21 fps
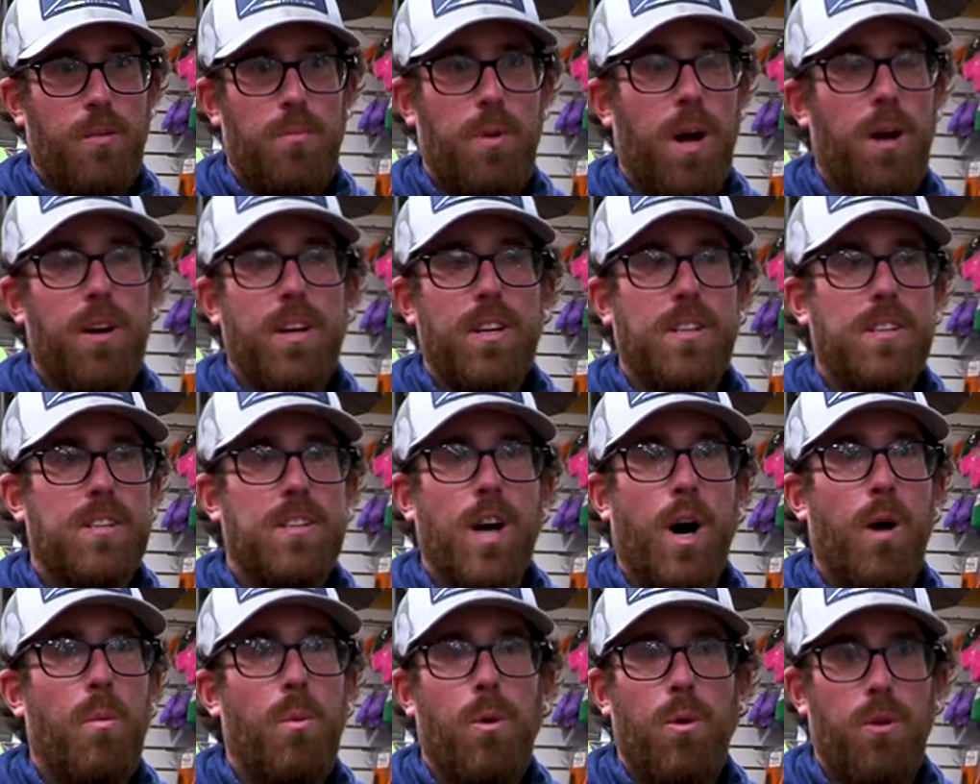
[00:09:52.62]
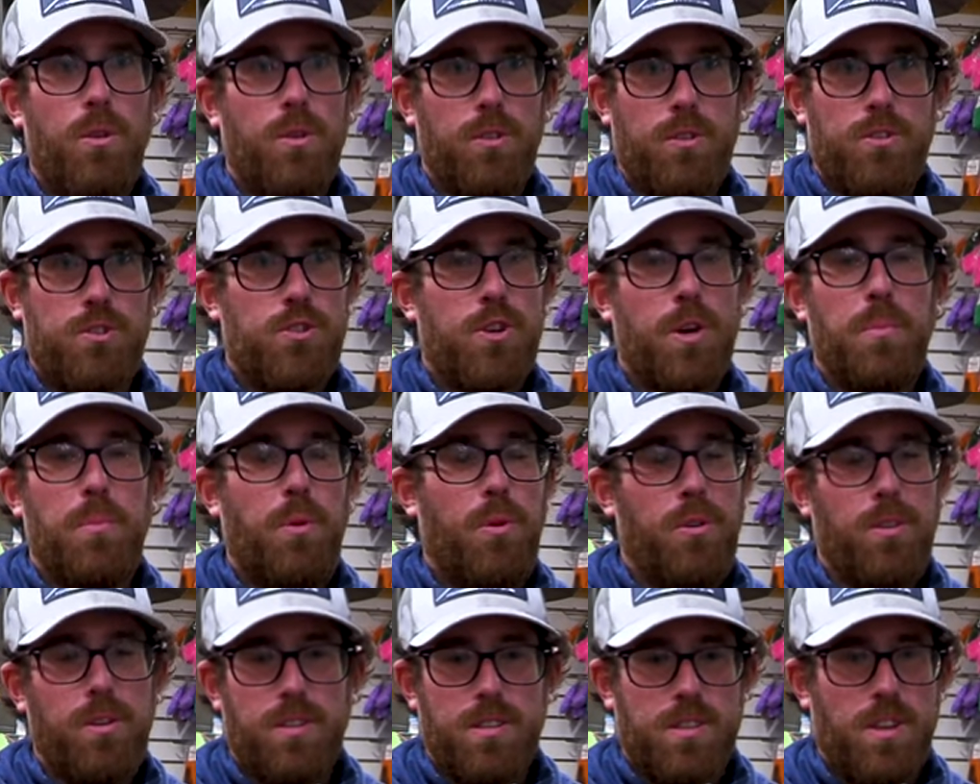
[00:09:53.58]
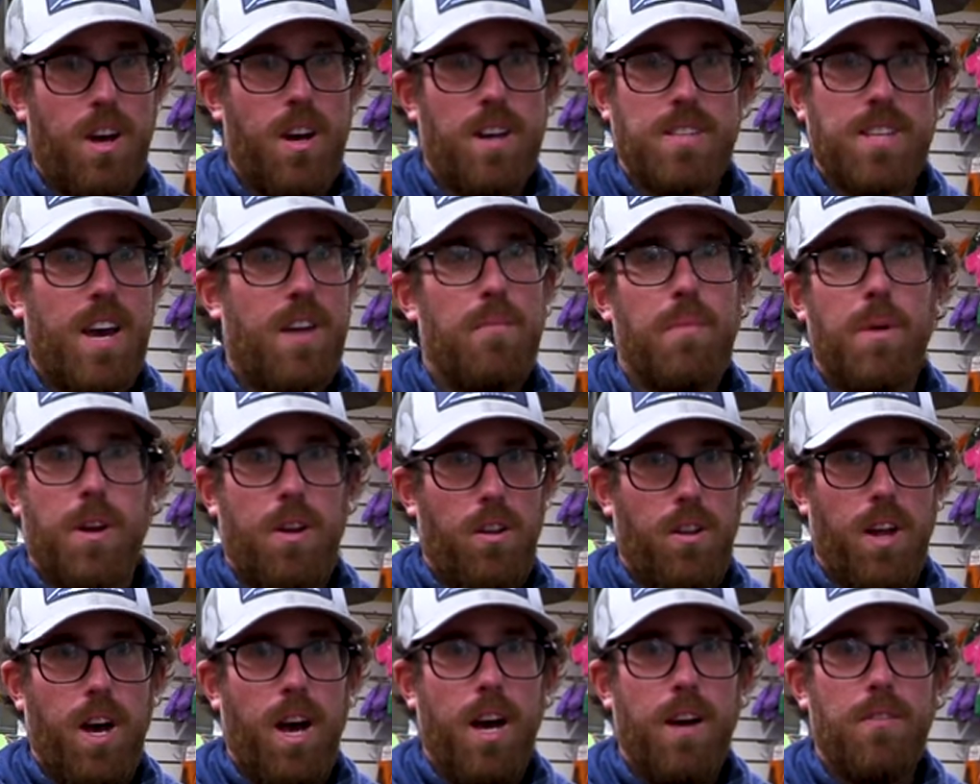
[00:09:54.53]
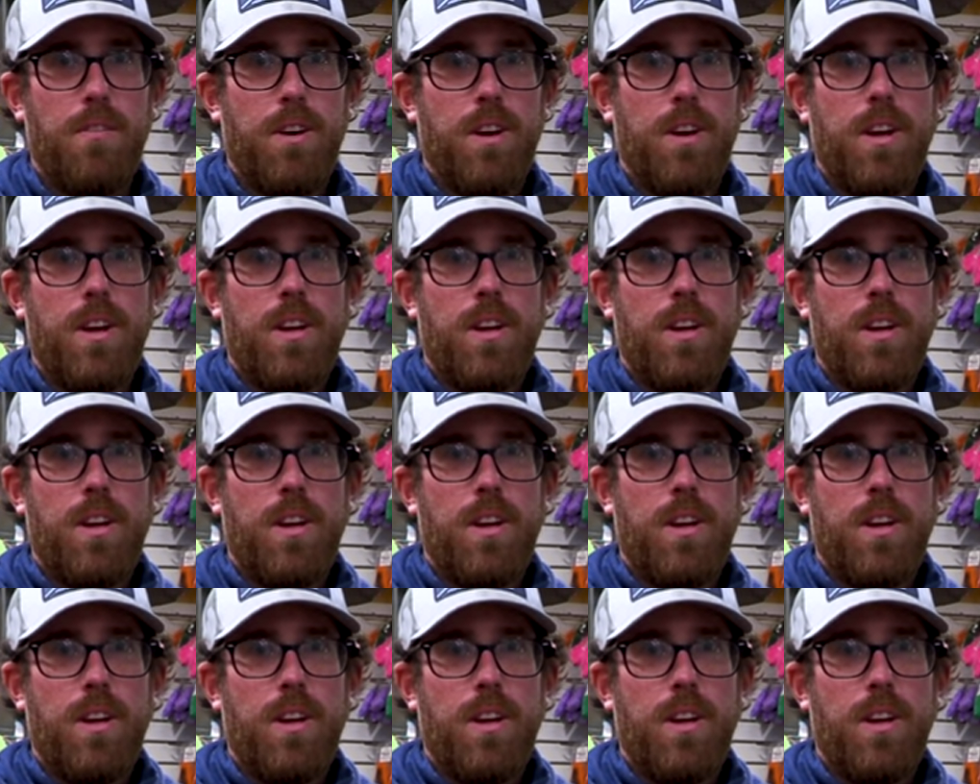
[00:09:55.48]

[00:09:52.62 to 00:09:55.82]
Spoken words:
probably double, triple as long as I've been alive.